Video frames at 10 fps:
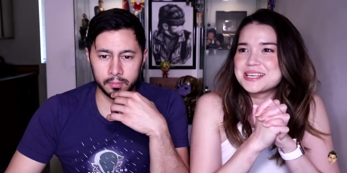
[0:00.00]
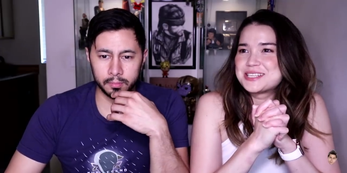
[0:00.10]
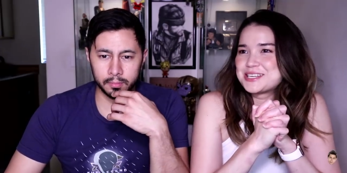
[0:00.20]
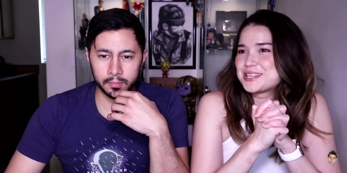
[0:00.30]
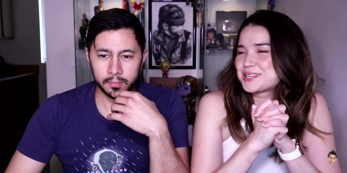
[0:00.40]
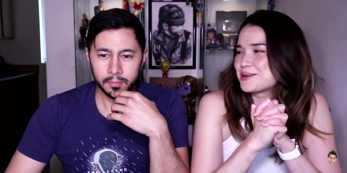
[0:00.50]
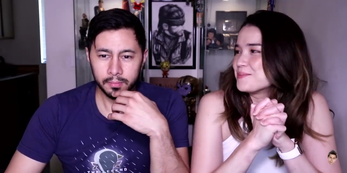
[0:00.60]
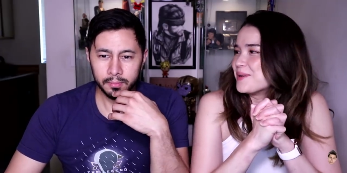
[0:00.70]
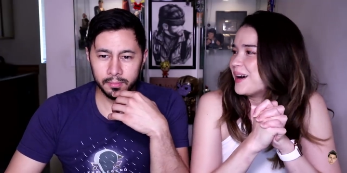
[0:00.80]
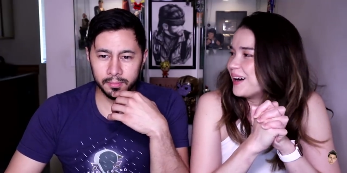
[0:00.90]
Speaker 1: Ajith
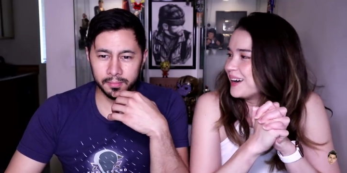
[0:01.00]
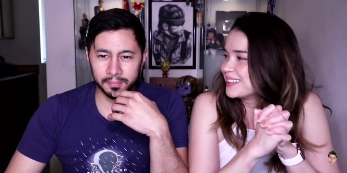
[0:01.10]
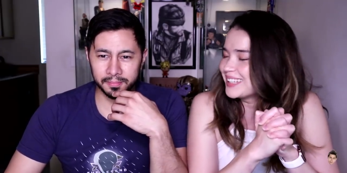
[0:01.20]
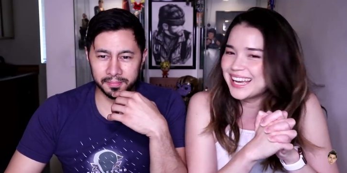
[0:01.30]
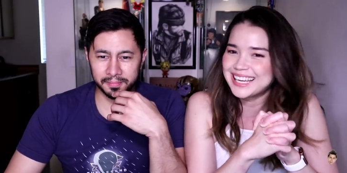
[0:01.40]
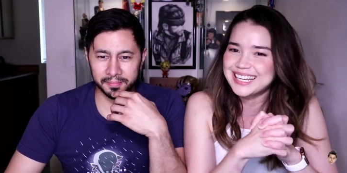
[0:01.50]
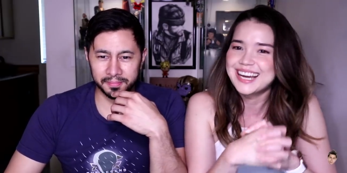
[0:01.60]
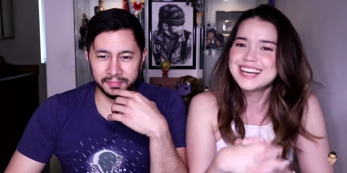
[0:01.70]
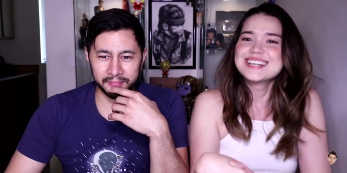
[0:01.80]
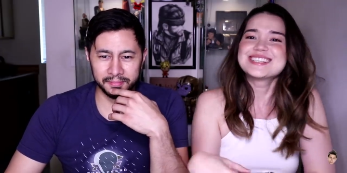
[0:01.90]
Kumar like
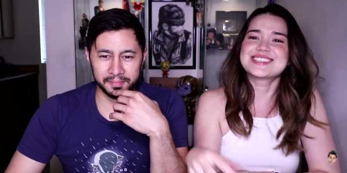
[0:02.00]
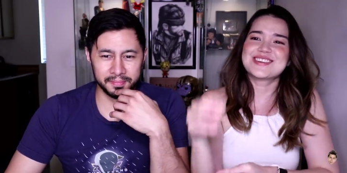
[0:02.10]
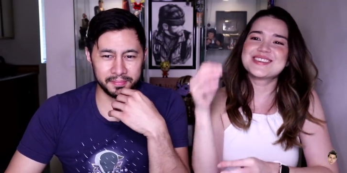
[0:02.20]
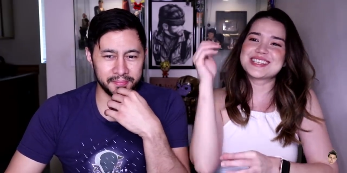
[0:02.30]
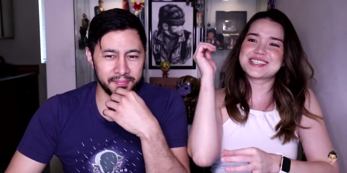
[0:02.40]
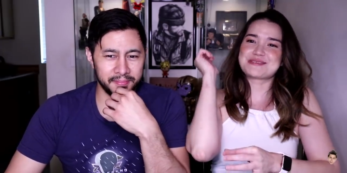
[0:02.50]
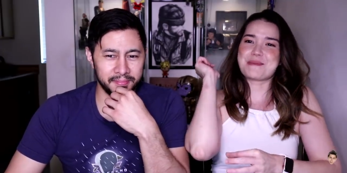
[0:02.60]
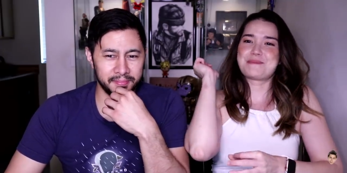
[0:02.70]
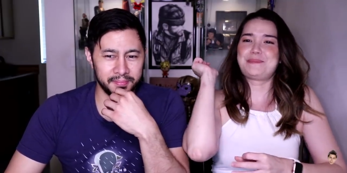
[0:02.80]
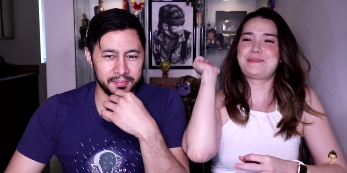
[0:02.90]
turns into a
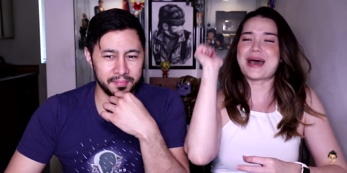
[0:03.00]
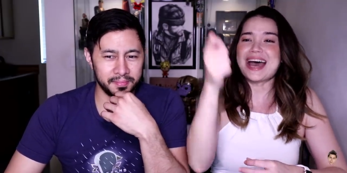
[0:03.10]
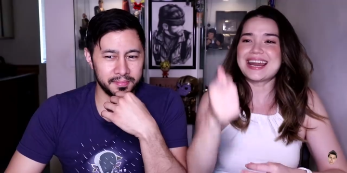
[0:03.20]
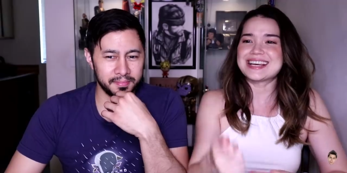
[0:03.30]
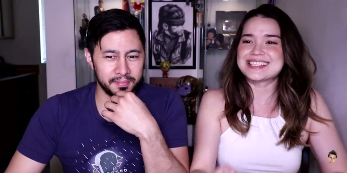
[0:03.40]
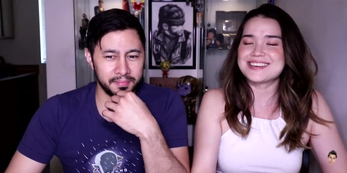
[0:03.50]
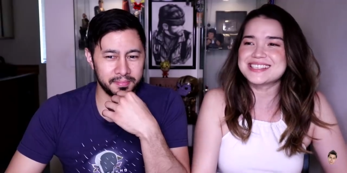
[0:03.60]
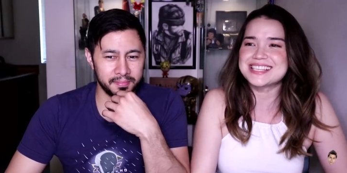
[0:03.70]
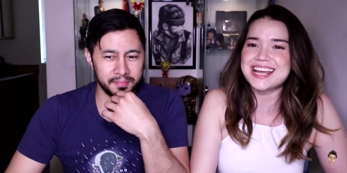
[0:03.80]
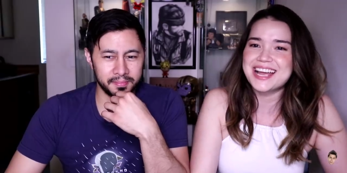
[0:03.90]
badass I
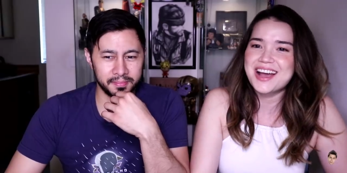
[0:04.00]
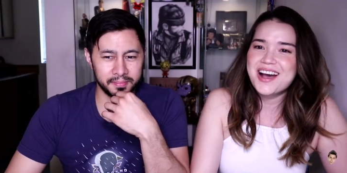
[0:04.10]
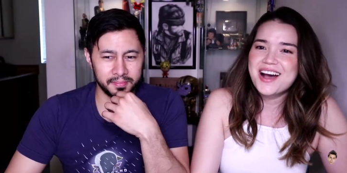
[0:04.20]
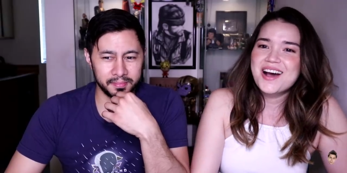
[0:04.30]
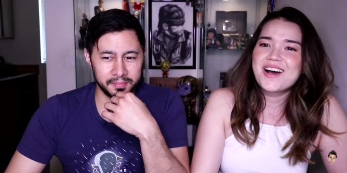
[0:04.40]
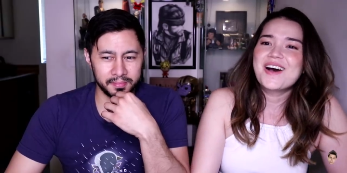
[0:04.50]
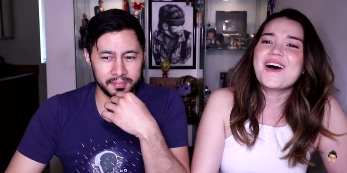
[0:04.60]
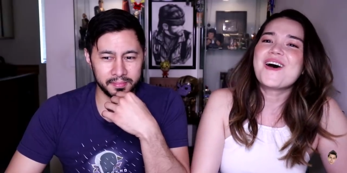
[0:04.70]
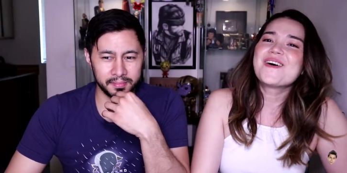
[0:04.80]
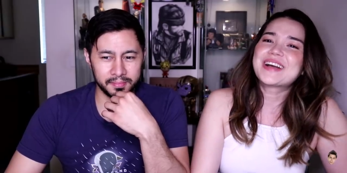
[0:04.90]
was like
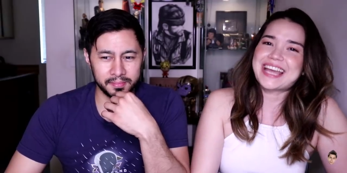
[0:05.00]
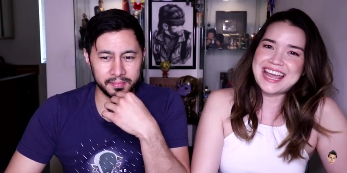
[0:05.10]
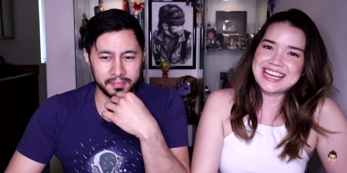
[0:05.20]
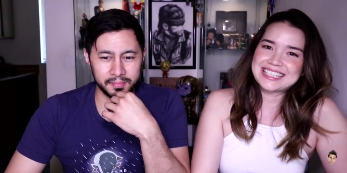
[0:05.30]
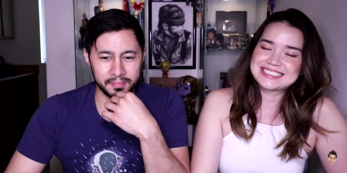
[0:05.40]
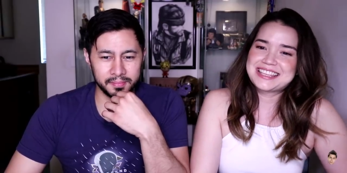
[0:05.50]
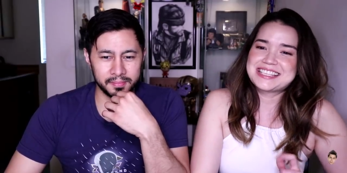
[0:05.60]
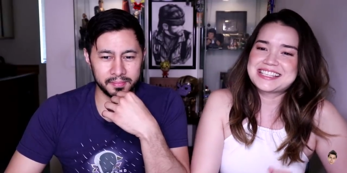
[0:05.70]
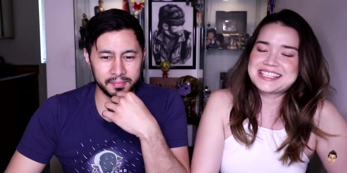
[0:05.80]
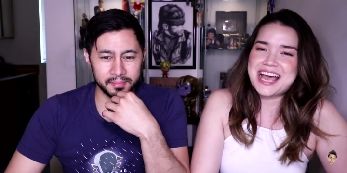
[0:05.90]
okay, this is